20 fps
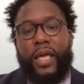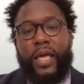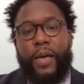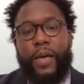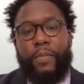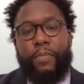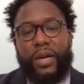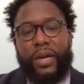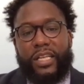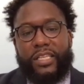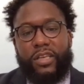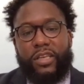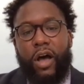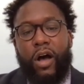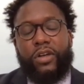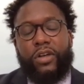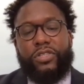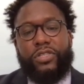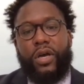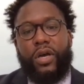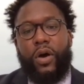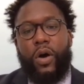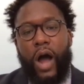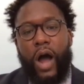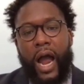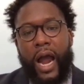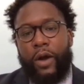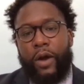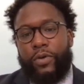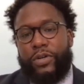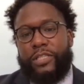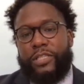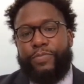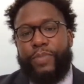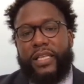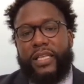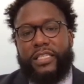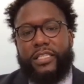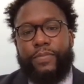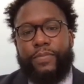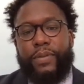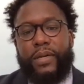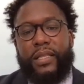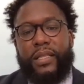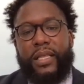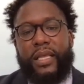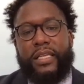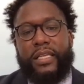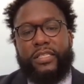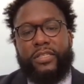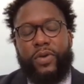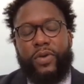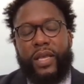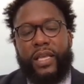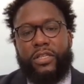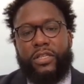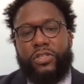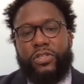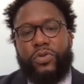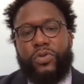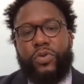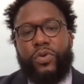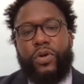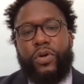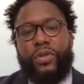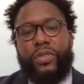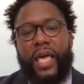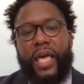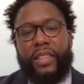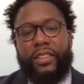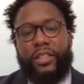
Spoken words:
But it's also our responsibility to ensure that the